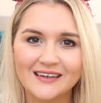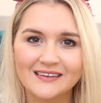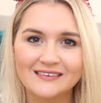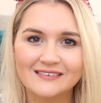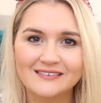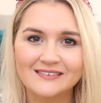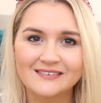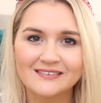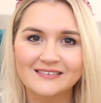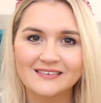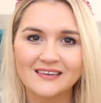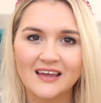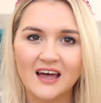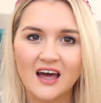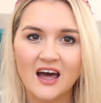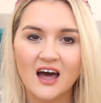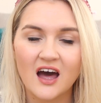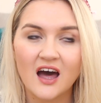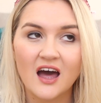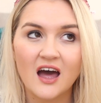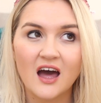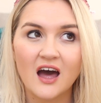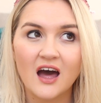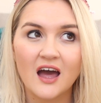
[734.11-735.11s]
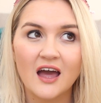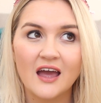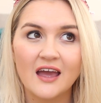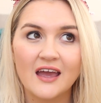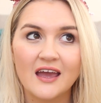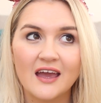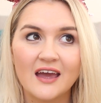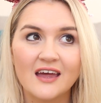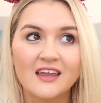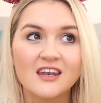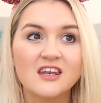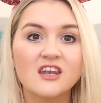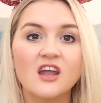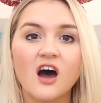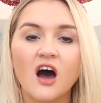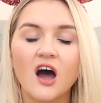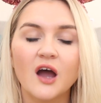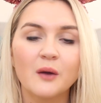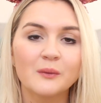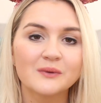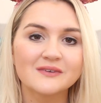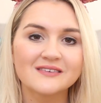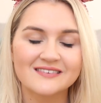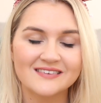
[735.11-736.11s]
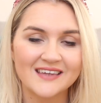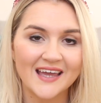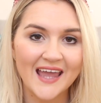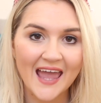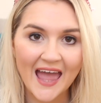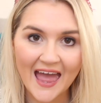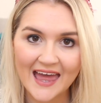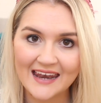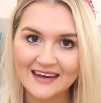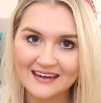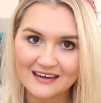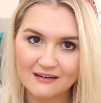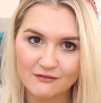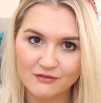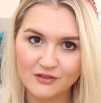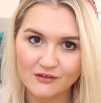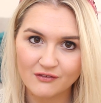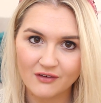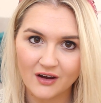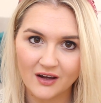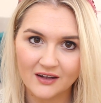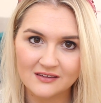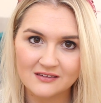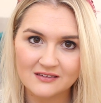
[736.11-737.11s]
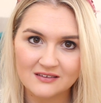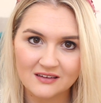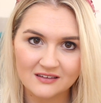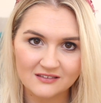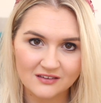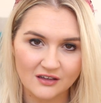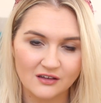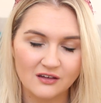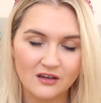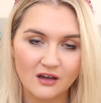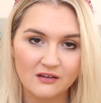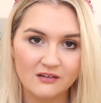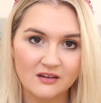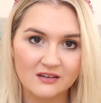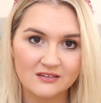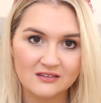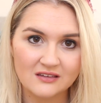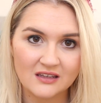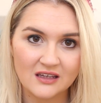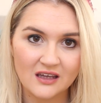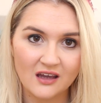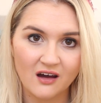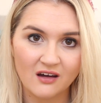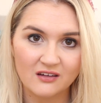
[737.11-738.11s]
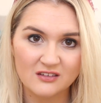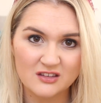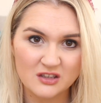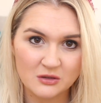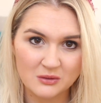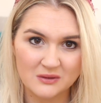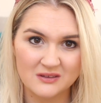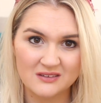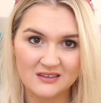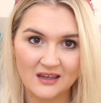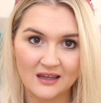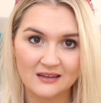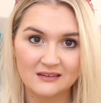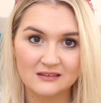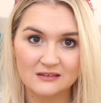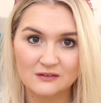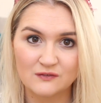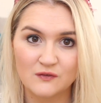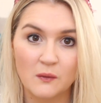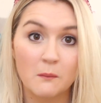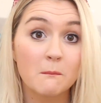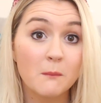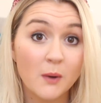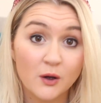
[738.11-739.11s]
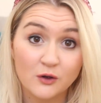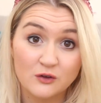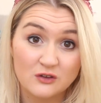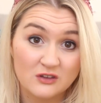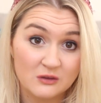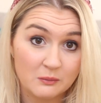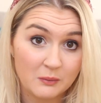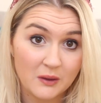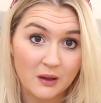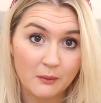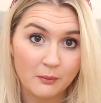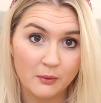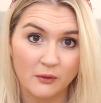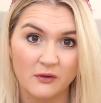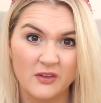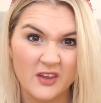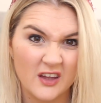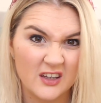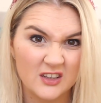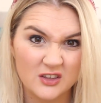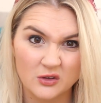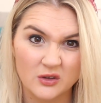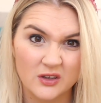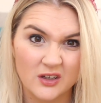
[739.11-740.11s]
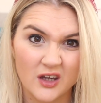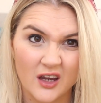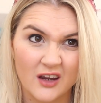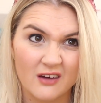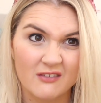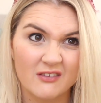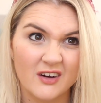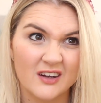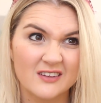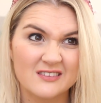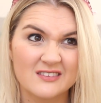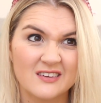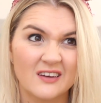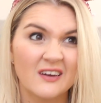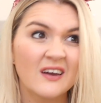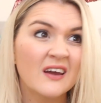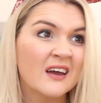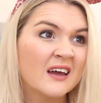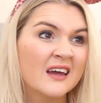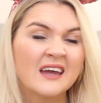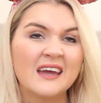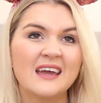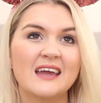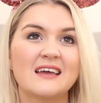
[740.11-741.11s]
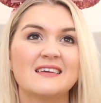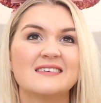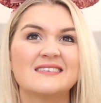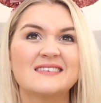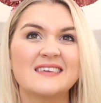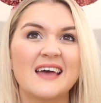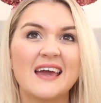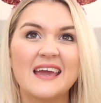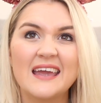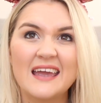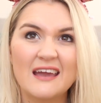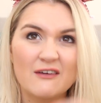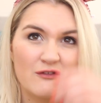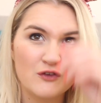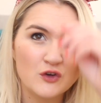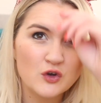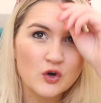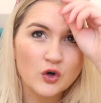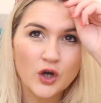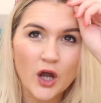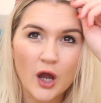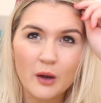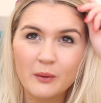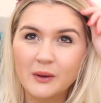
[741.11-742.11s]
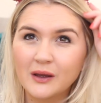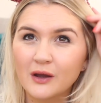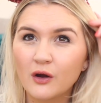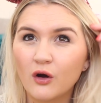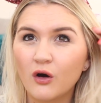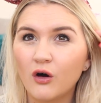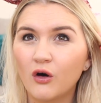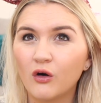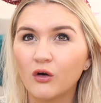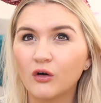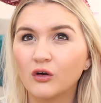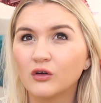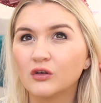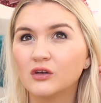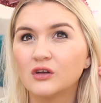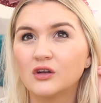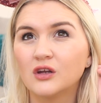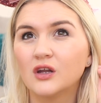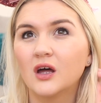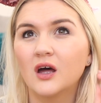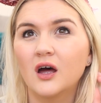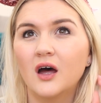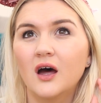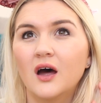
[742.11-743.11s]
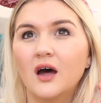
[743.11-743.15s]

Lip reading: I wouldn't say any of the rides at Tokyo Disney are too intense for most people that enjoy going on rides. So say if you're going on,